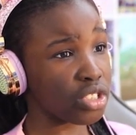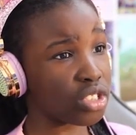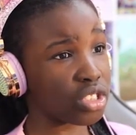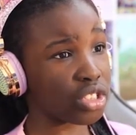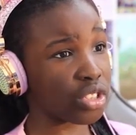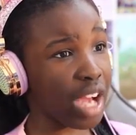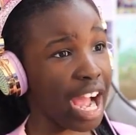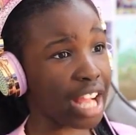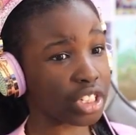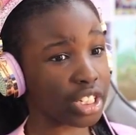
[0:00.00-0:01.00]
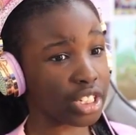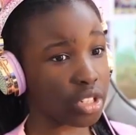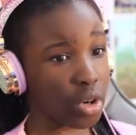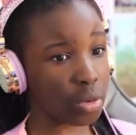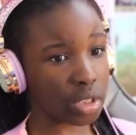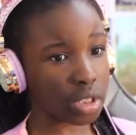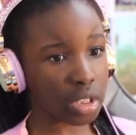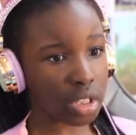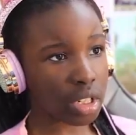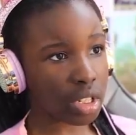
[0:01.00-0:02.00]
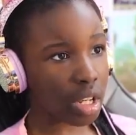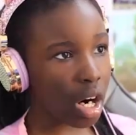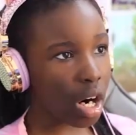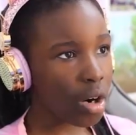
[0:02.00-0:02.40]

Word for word: not be you sleeping. Actually don't. Lousy, good for huh?